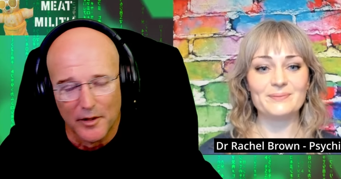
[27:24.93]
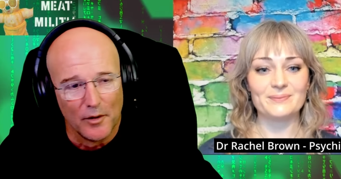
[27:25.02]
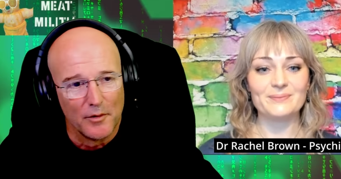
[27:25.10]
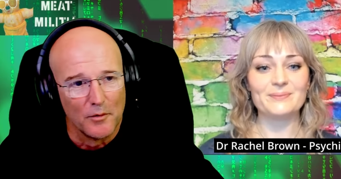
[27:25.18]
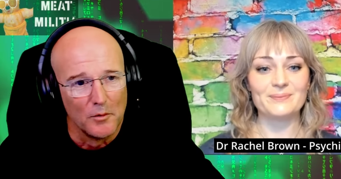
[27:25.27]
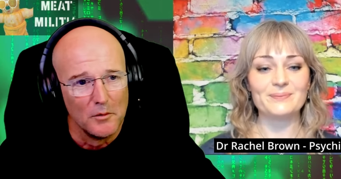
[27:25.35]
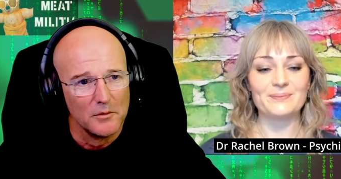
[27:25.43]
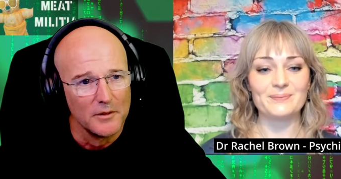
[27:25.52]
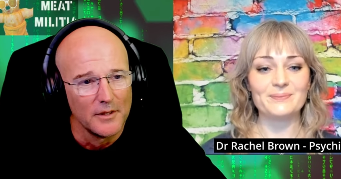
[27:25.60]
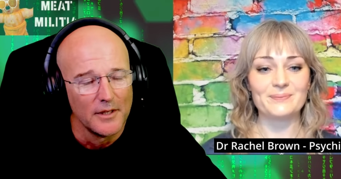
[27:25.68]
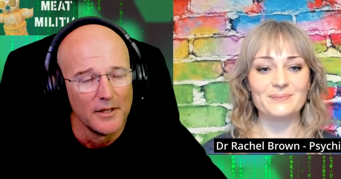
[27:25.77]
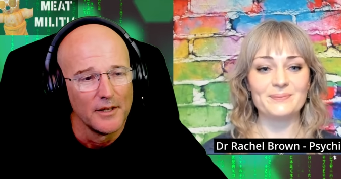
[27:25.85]
Speaker 1: I thought,
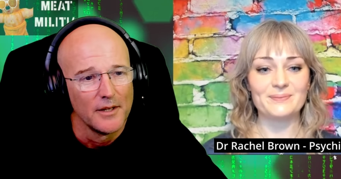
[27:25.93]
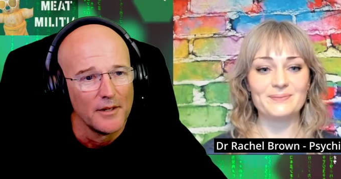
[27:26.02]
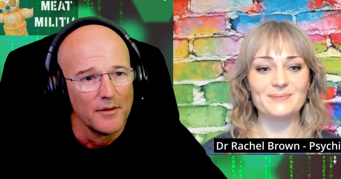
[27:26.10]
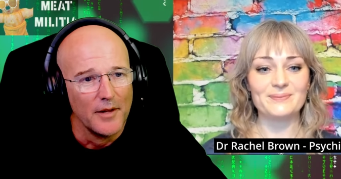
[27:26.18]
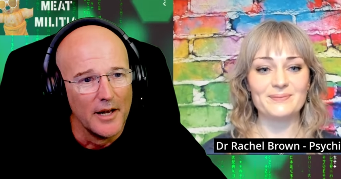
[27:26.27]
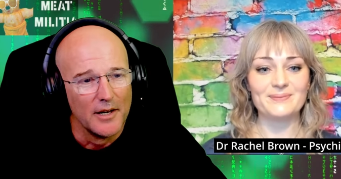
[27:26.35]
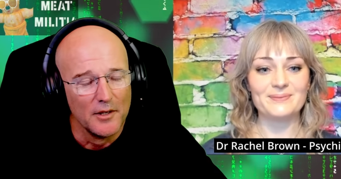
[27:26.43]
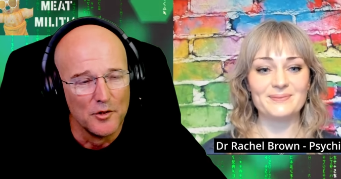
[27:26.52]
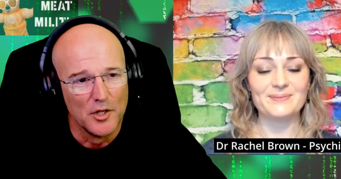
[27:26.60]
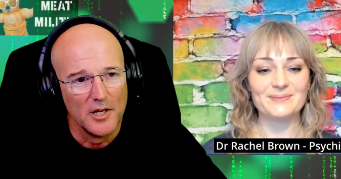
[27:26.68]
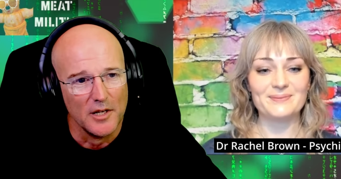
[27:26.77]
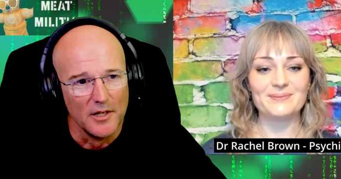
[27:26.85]
that a
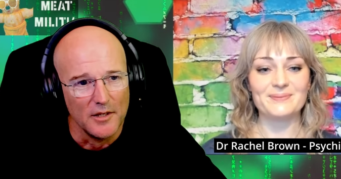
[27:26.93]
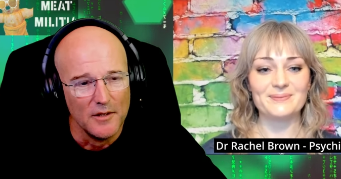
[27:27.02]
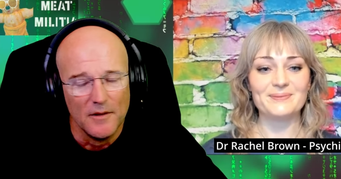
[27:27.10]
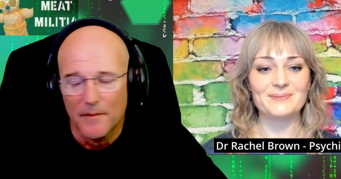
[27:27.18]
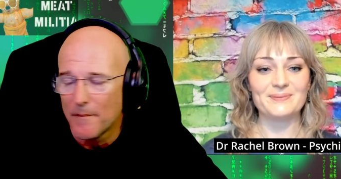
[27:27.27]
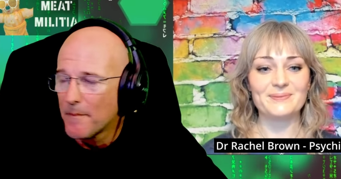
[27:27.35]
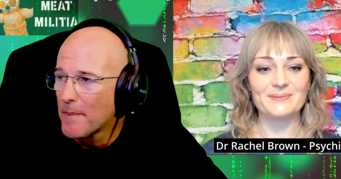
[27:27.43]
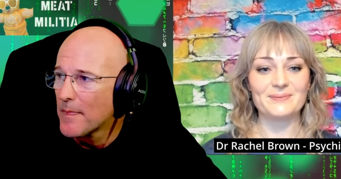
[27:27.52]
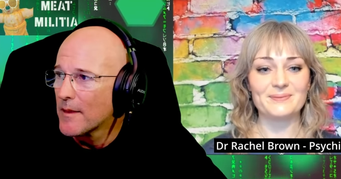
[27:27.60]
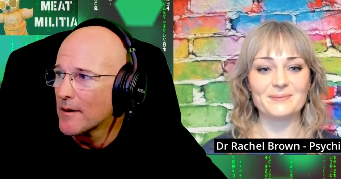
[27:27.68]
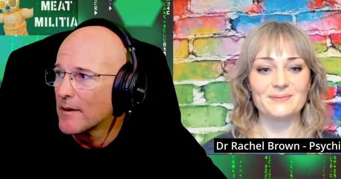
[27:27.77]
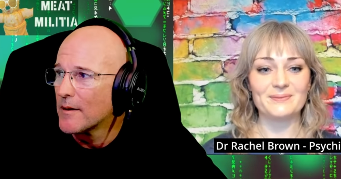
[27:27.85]
gene
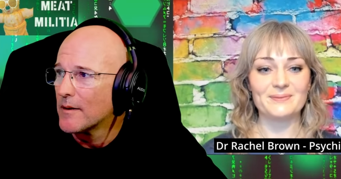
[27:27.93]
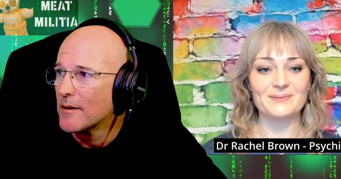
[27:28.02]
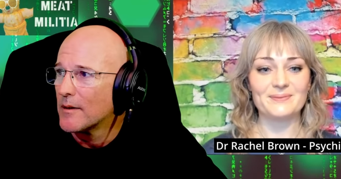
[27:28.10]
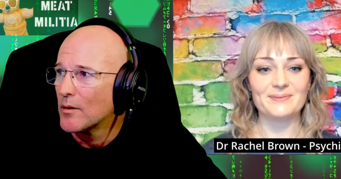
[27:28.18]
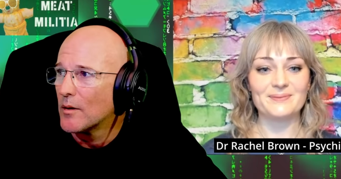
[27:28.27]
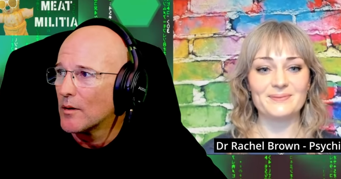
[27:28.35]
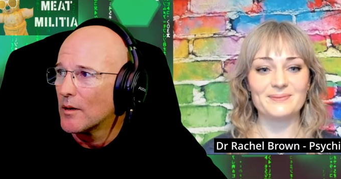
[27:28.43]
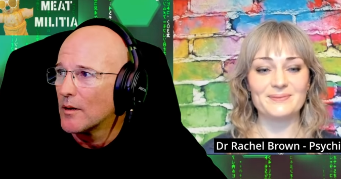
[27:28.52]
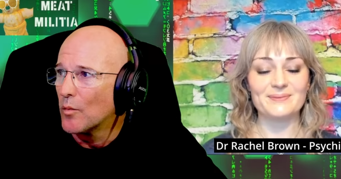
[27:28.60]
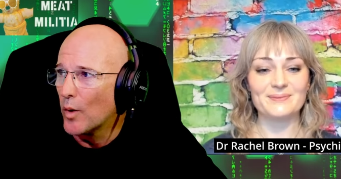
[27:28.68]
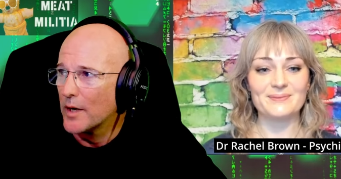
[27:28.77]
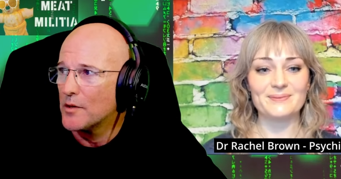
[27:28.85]

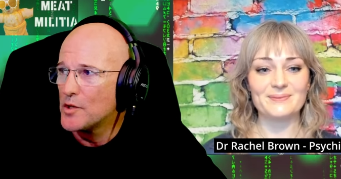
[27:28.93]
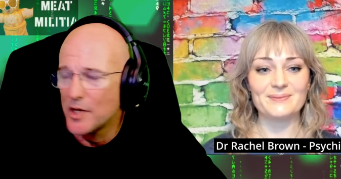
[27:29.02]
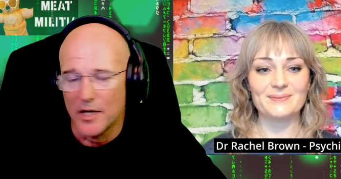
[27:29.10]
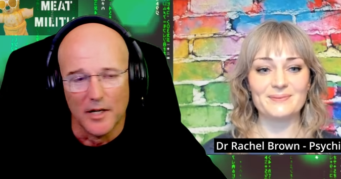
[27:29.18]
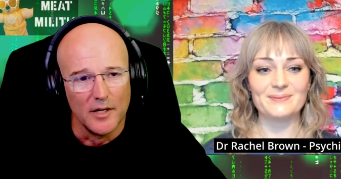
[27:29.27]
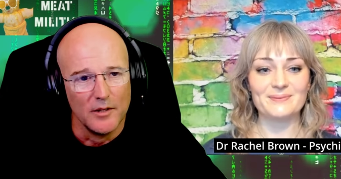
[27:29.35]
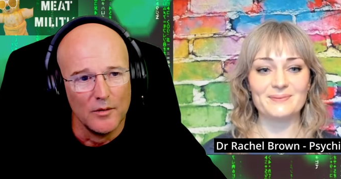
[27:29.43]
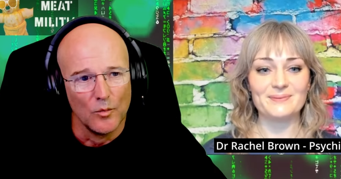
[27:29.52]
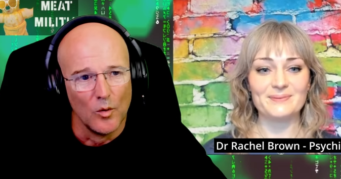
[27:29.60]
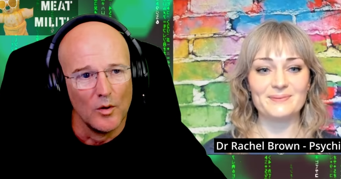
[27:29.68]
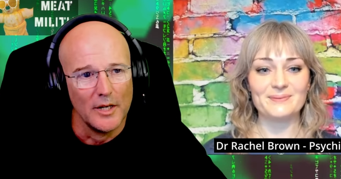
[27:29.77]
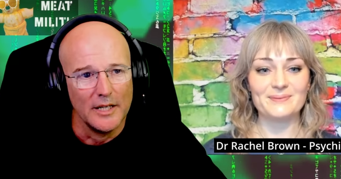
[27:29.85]
one gene,
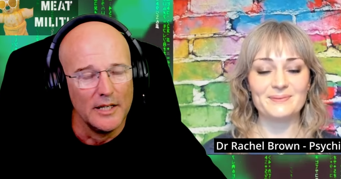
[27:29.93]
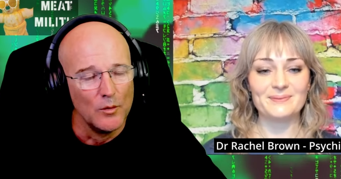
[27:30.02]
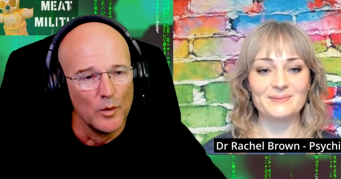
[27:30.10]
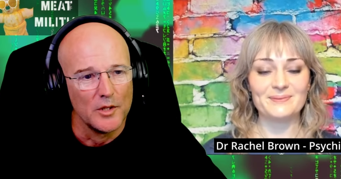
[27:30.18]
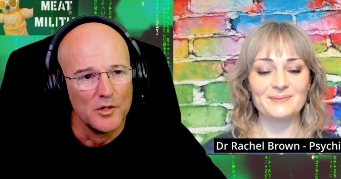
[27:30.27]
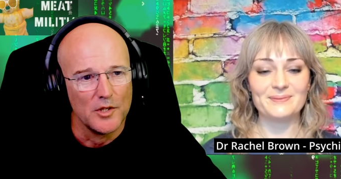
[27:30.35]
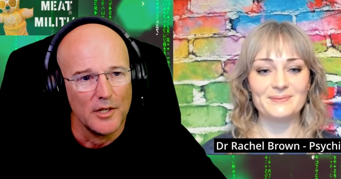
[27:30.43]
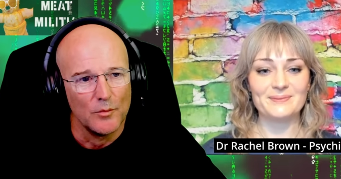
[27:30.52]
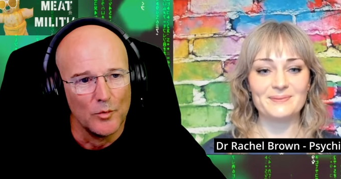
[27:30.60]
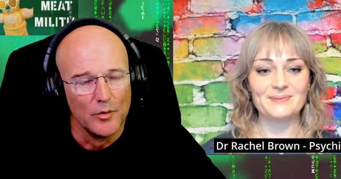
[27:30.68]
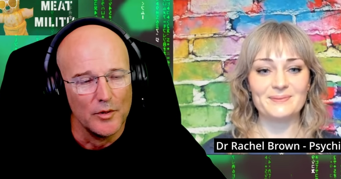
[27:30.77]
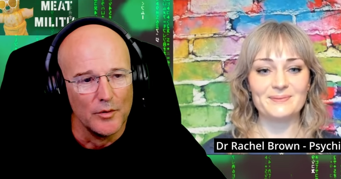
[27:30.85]
what any one gene
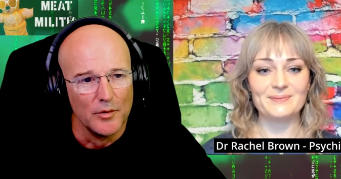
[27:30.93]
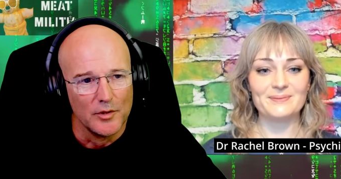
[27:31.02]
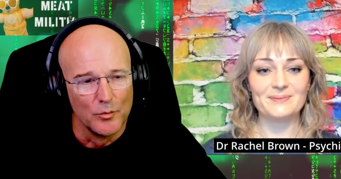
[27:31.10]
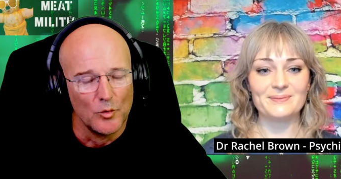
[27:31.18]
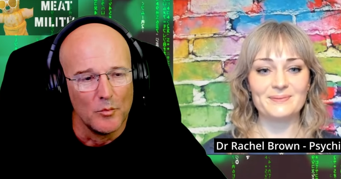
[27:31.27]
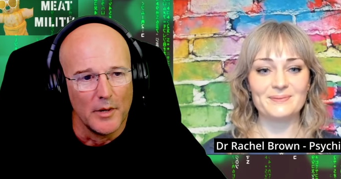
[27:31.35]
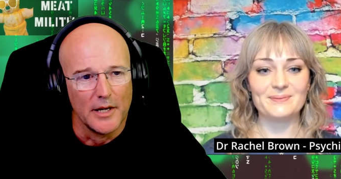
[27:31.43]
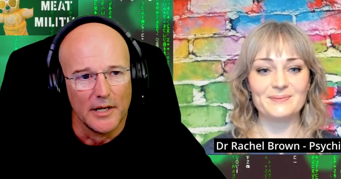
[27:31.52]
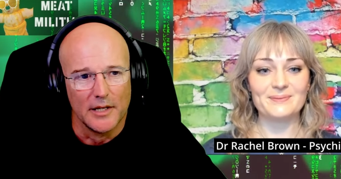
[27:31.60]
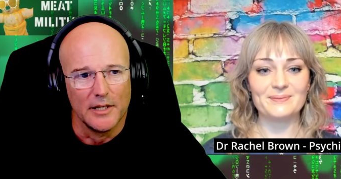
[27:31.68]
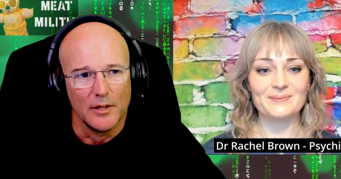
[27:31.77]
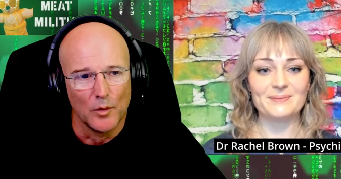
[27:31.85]
will do is it will make
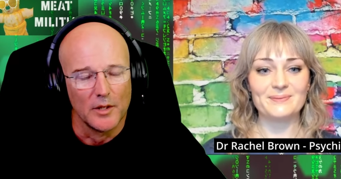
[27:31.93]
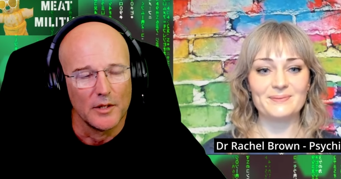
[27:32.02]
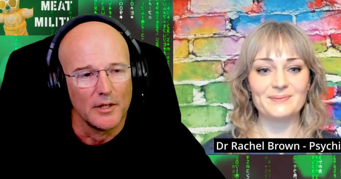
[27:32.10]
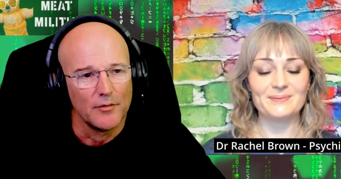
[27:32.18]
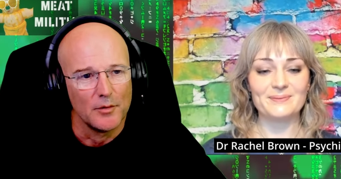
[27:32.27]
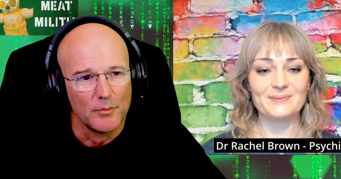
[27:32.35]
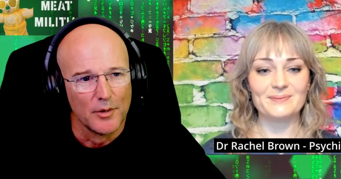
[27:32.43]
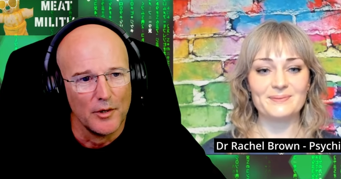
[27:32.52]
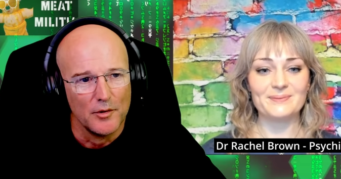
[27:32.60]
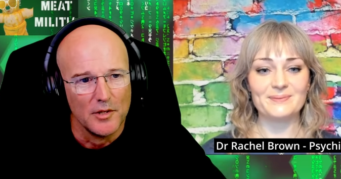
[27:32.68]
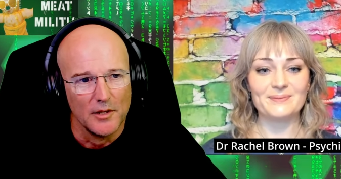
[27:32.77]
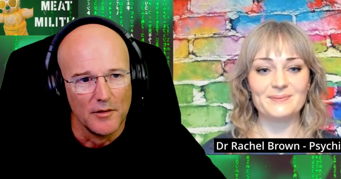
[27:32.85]
any one given
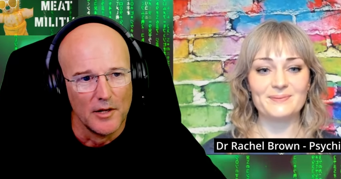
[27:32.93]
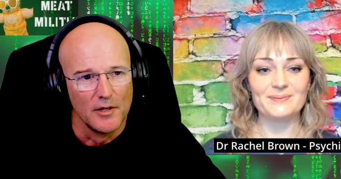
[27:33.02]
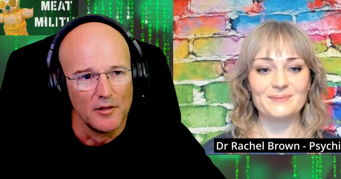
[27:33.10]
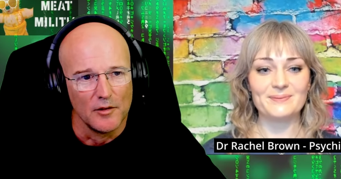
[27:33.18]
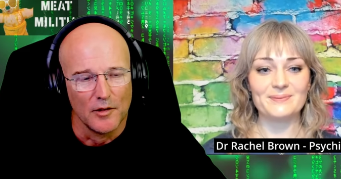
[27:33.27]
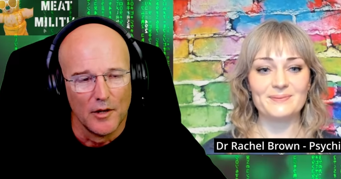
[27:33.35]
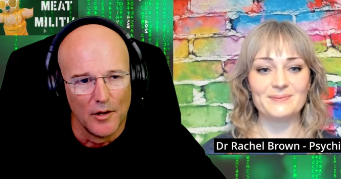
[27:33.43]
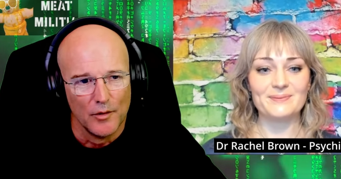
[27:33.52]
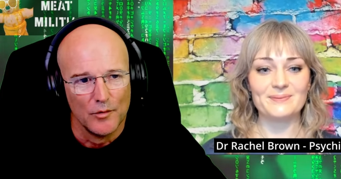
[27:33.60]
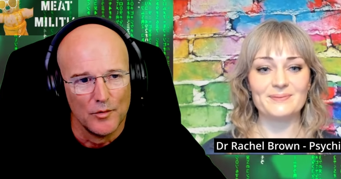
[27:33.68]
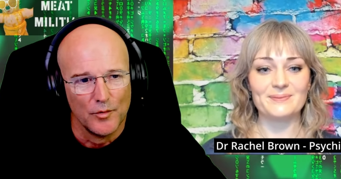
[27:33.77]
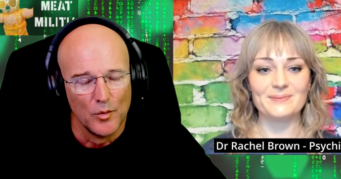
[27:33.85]
protein that it
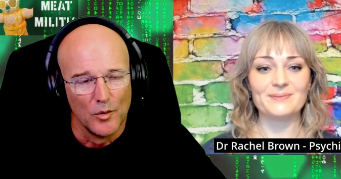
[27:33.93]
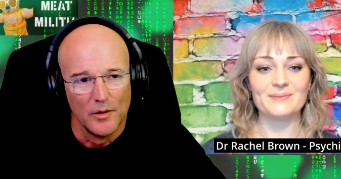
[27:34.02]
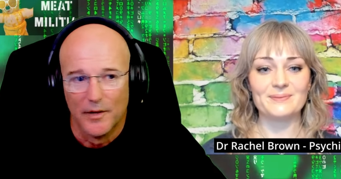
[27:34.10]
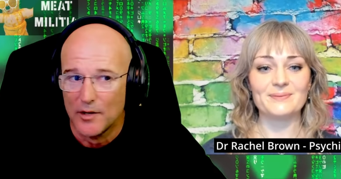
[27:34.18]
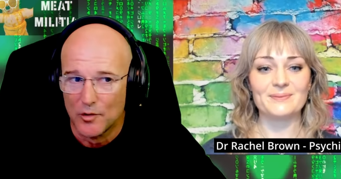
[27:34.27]
encodes for. That's